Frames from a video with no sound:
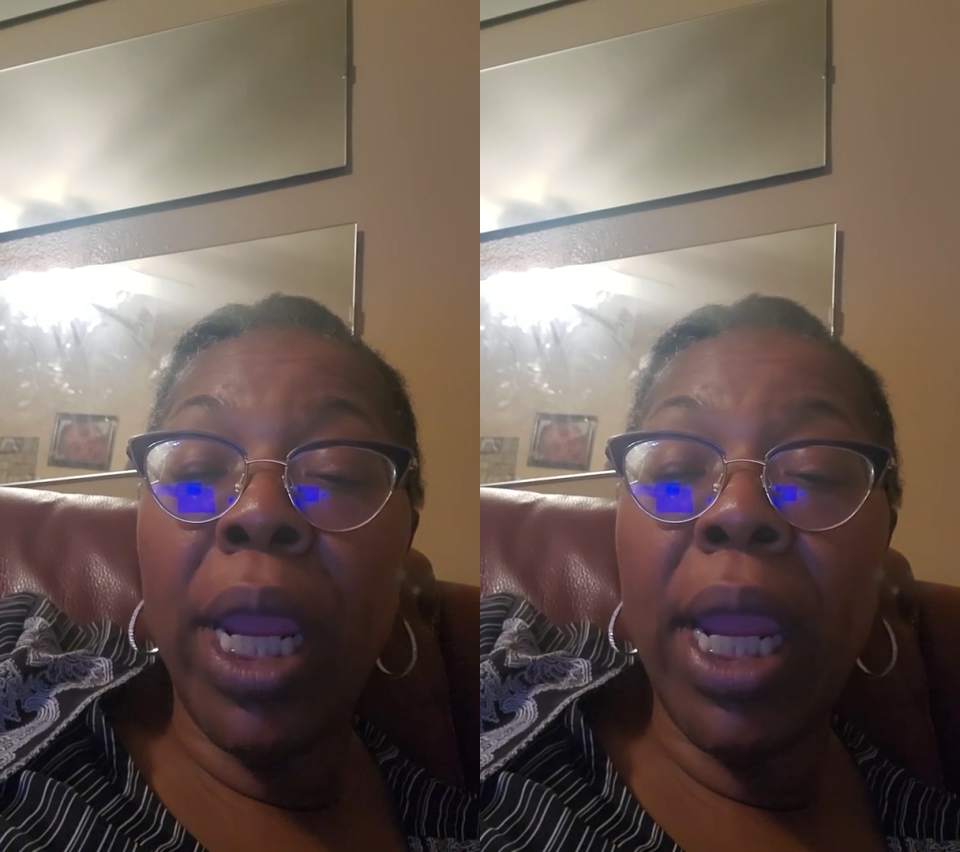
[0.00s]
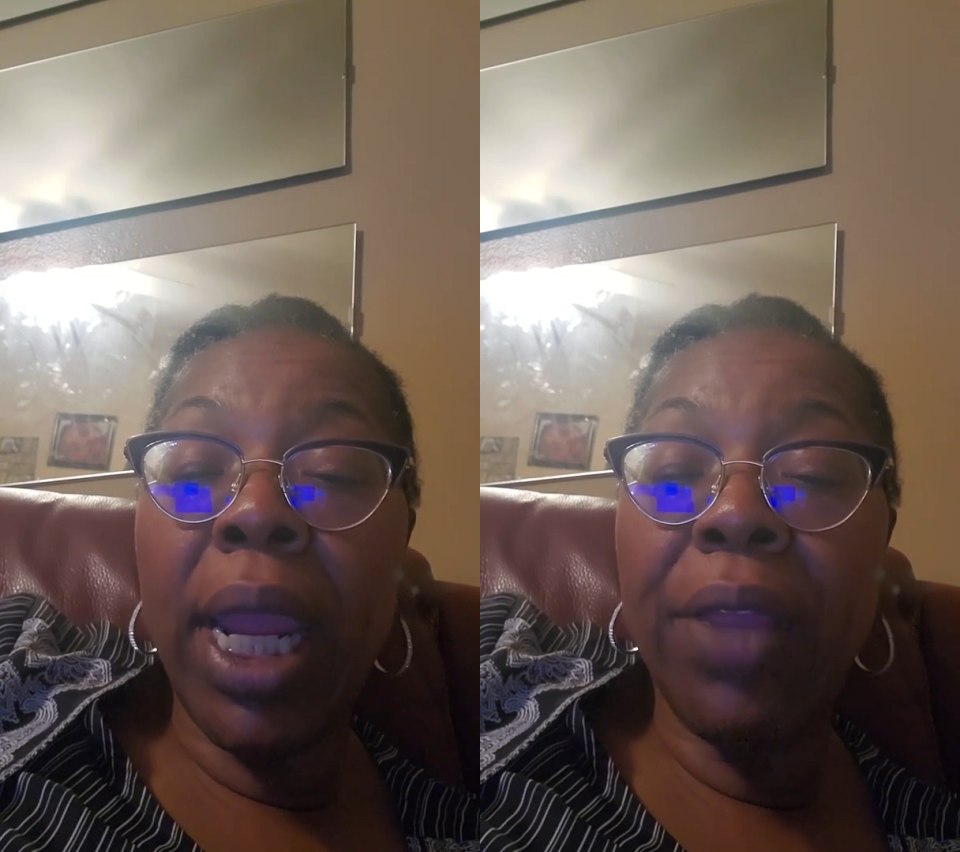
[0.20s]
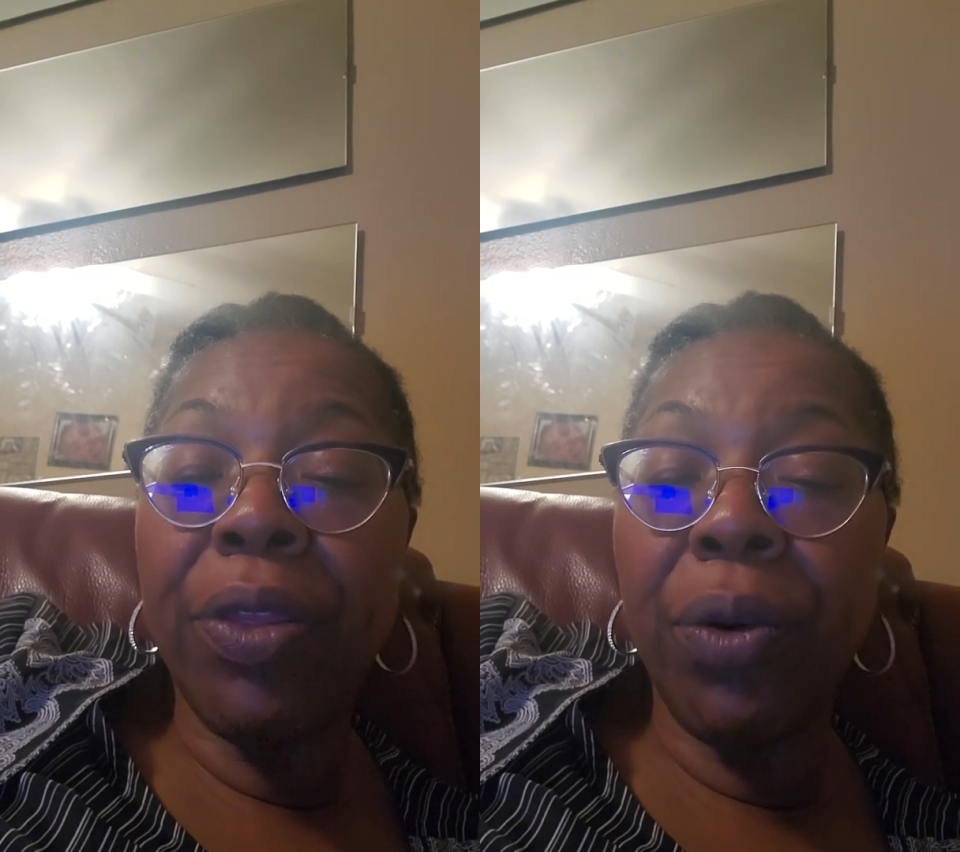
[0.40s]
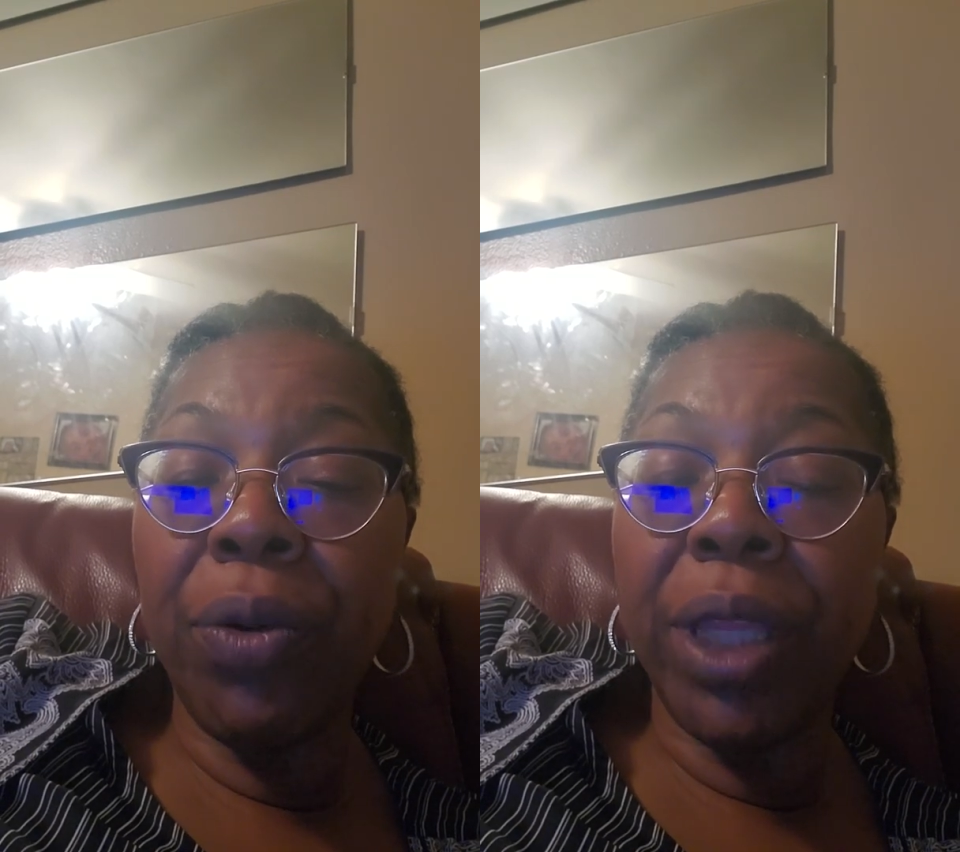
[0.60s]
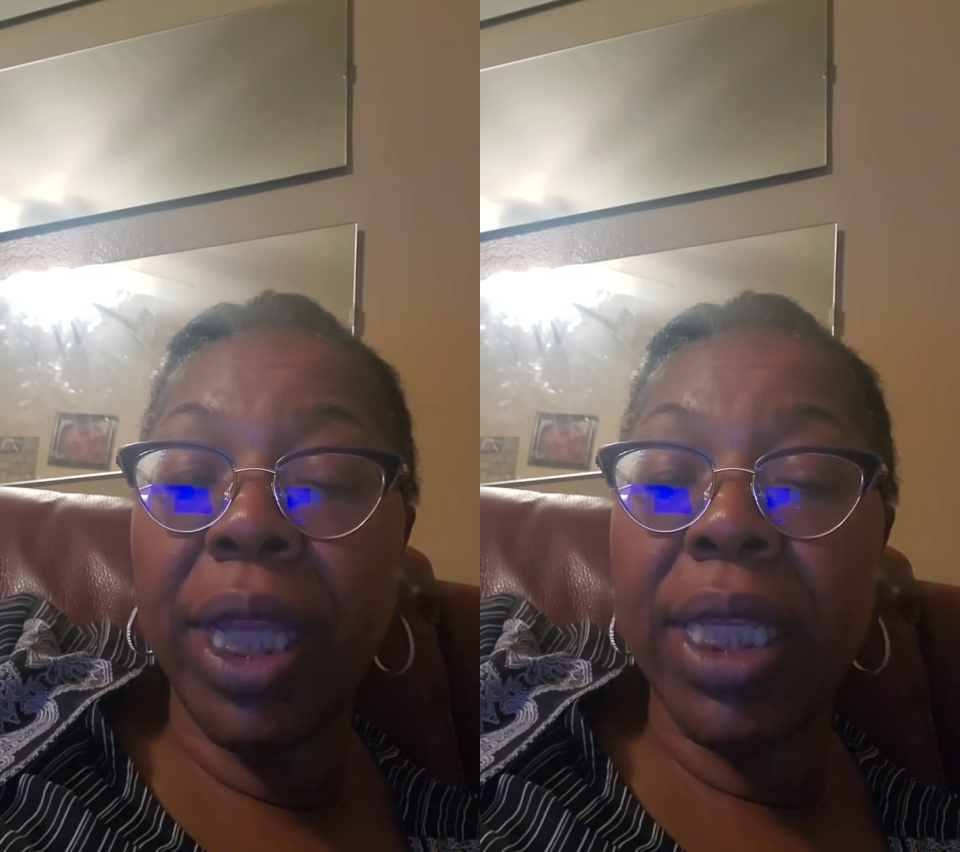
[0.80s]
can get through
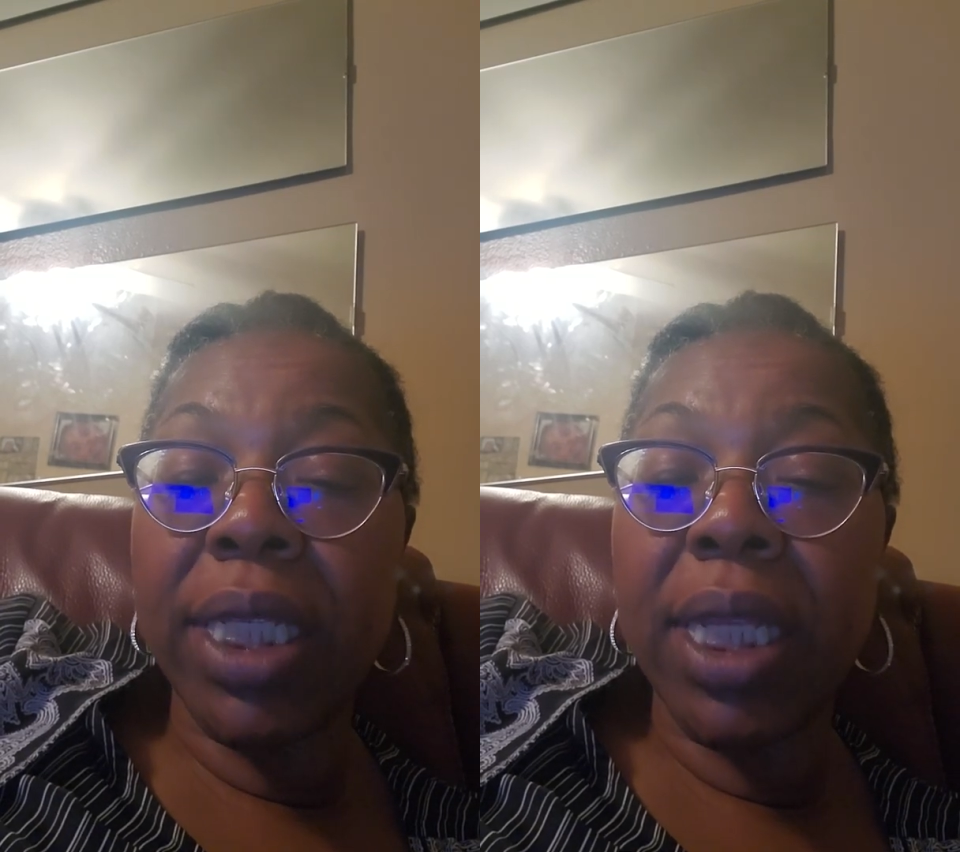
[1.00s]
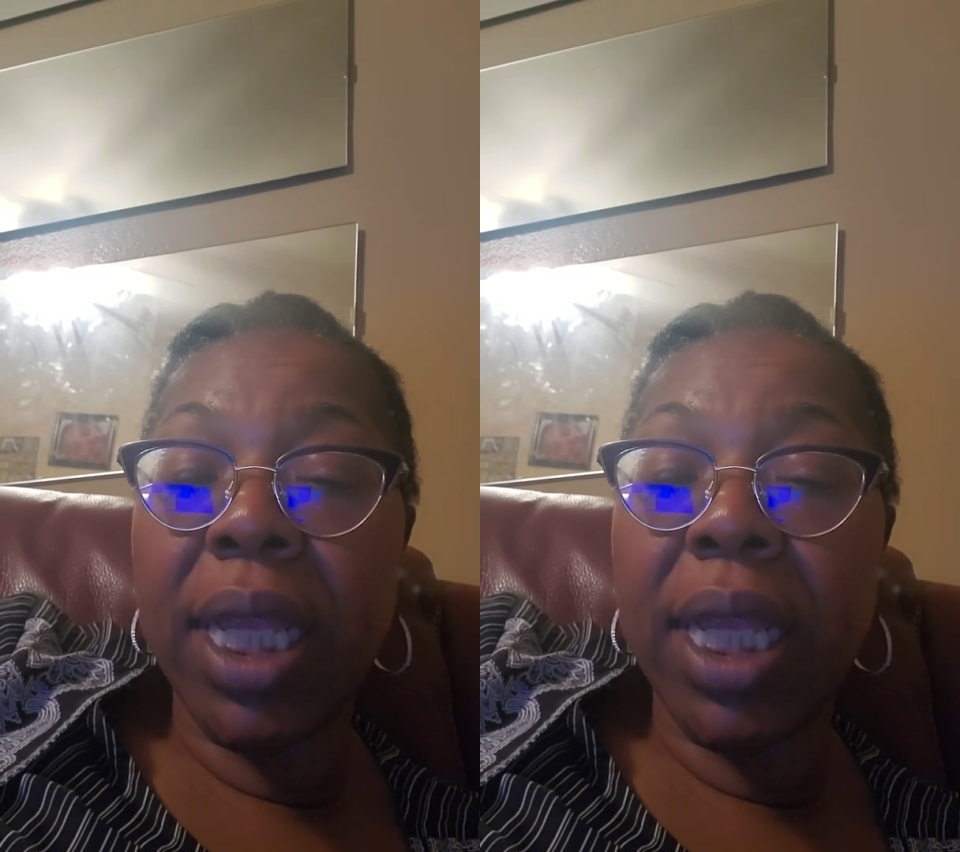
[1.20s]
this.